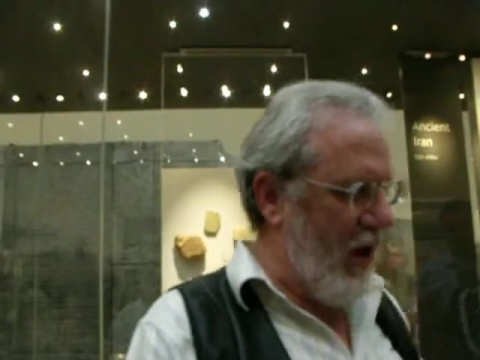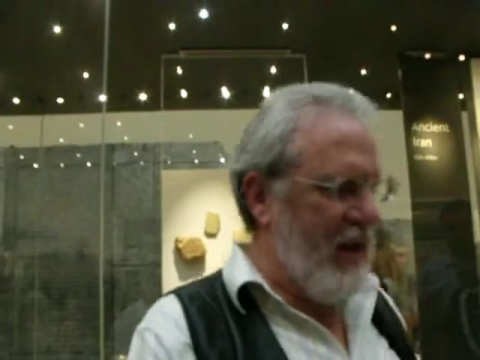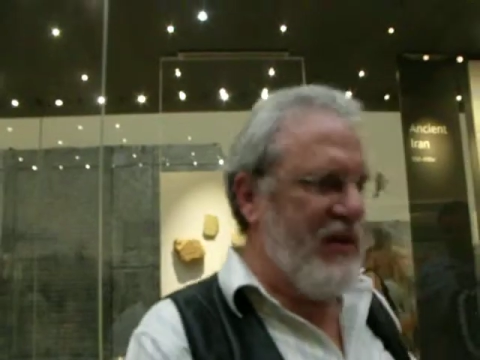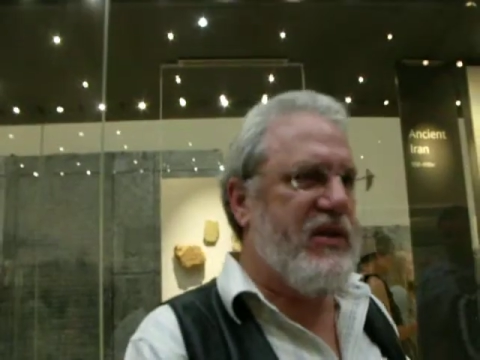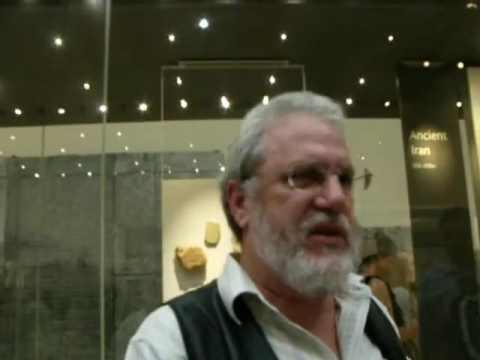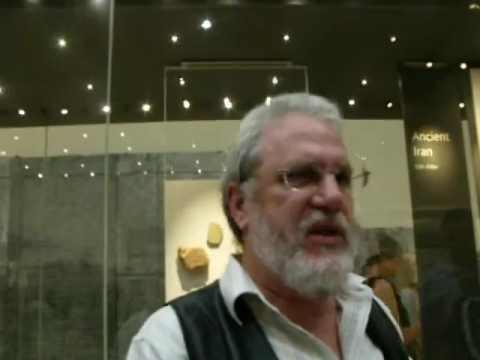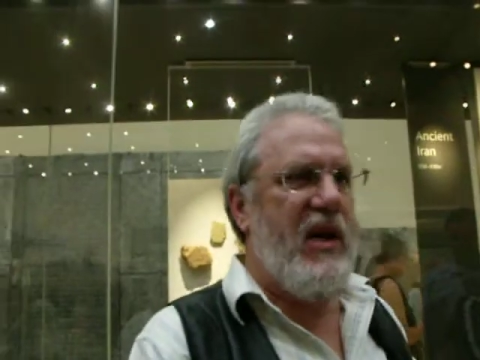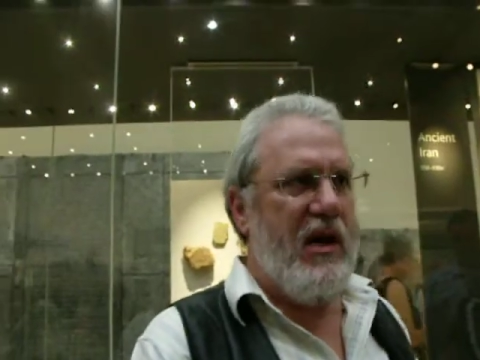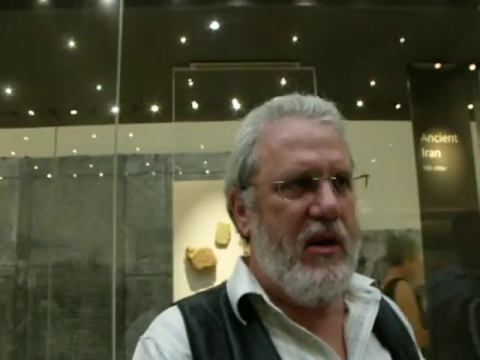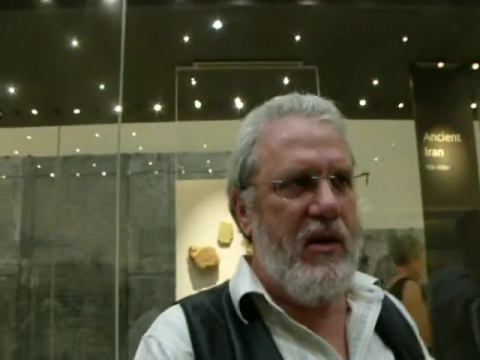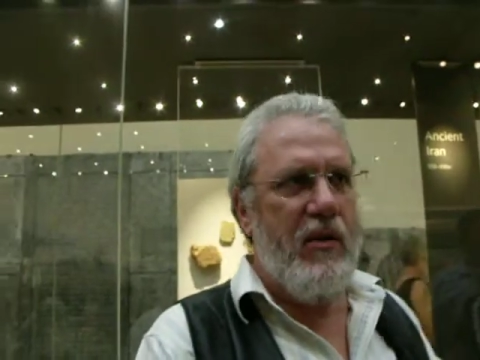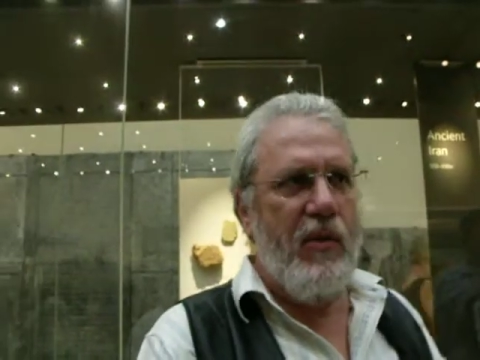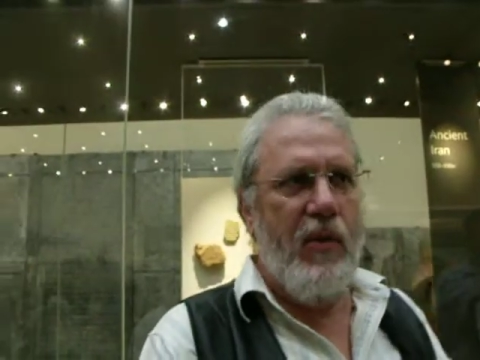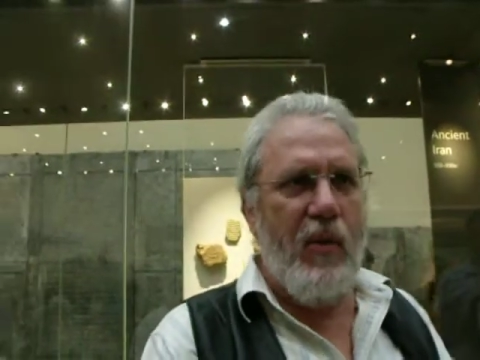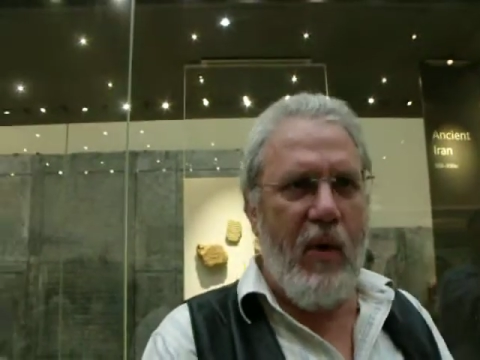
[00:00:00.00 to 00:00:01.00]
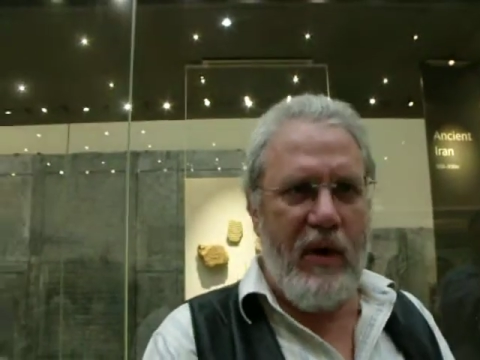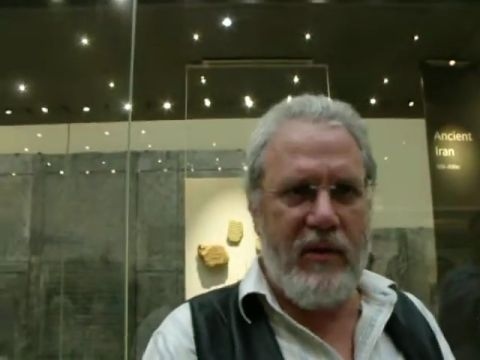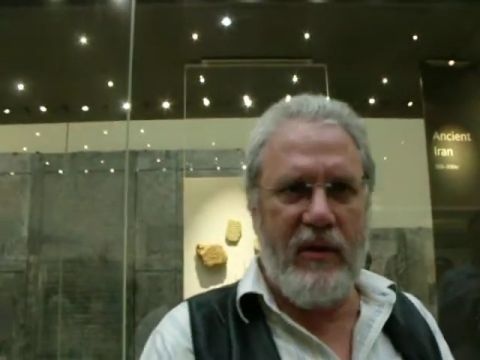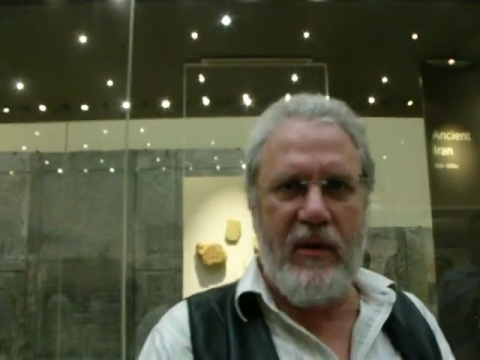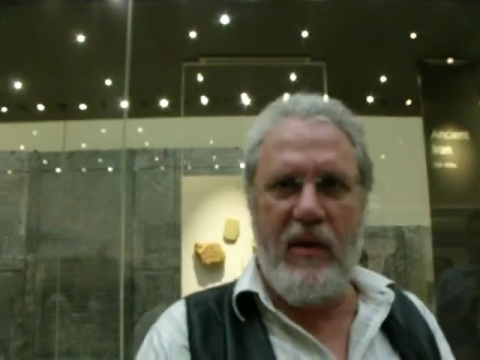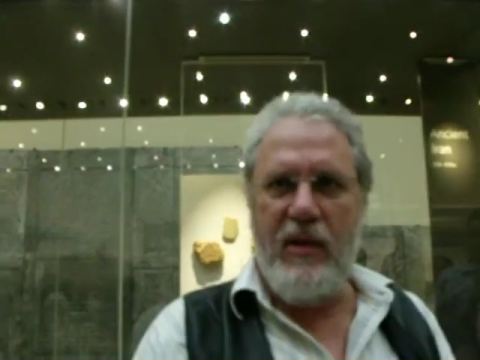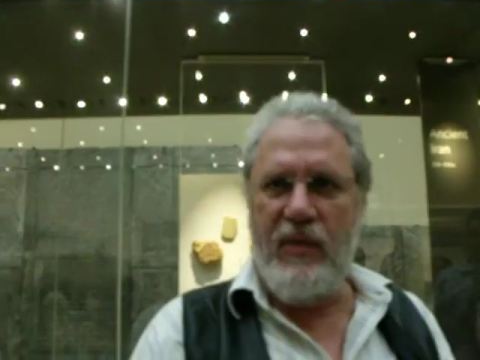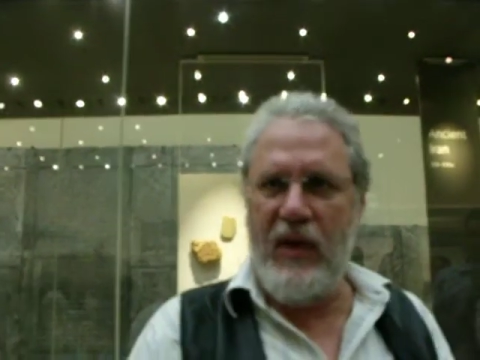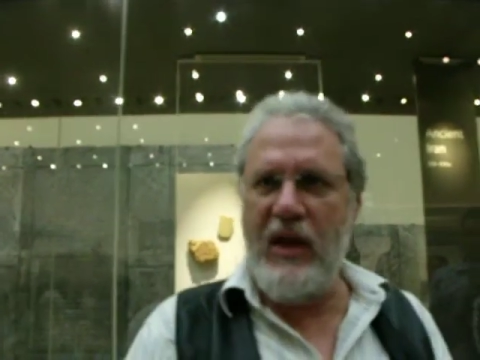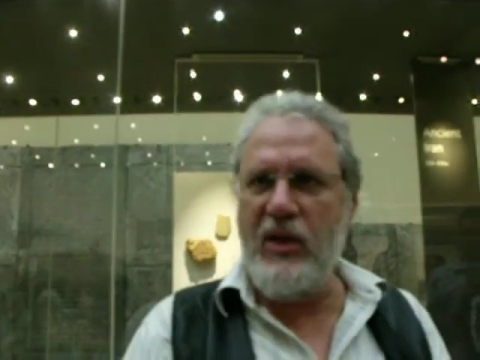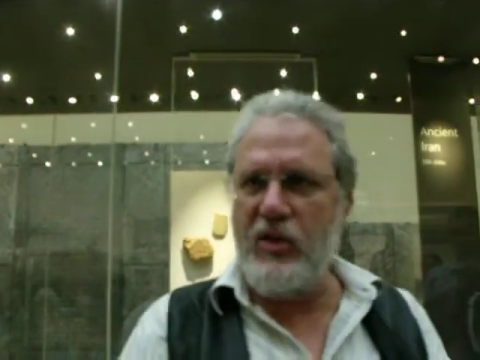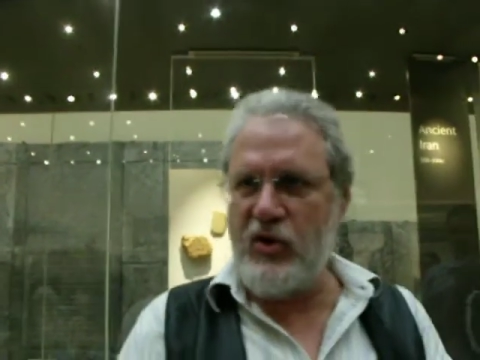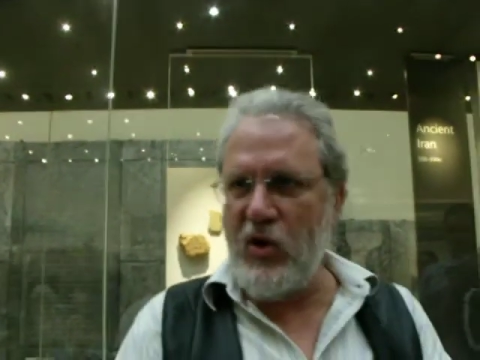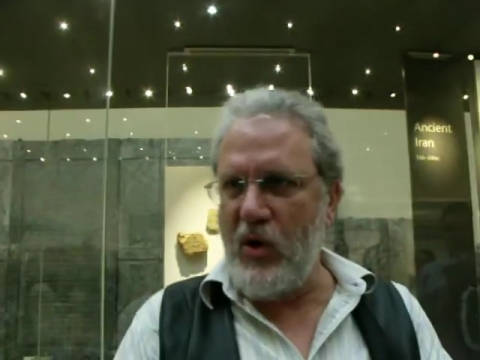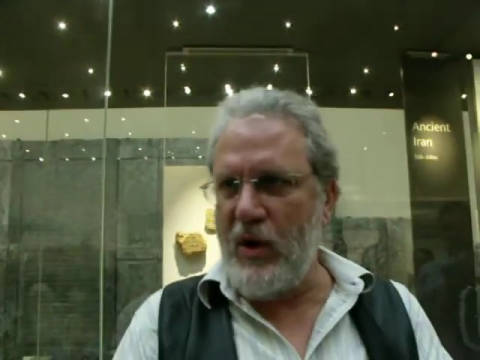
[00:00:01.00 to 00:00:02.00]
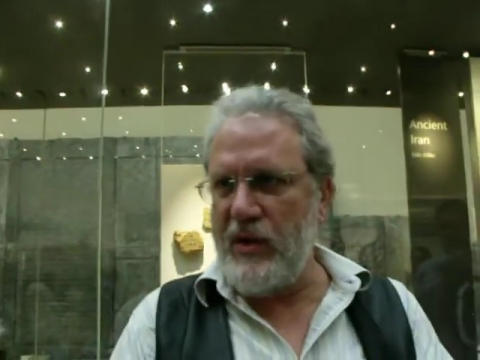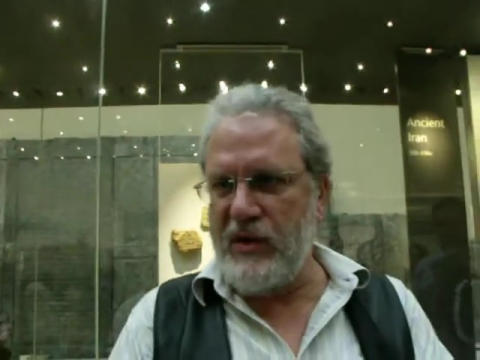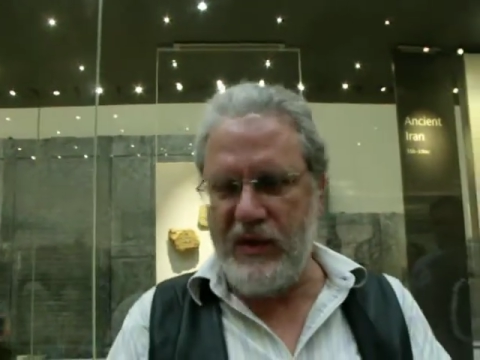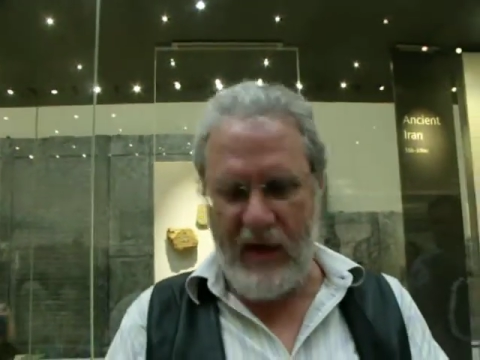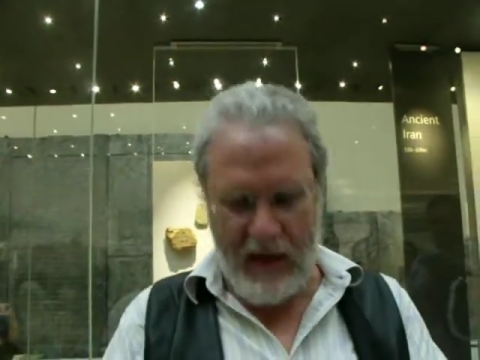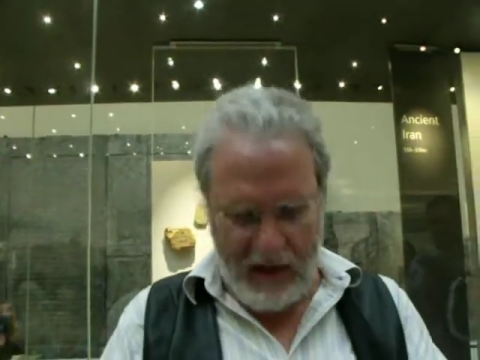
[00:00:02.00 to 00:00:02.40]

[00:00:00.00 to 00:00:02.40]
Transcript: and see what the historians say.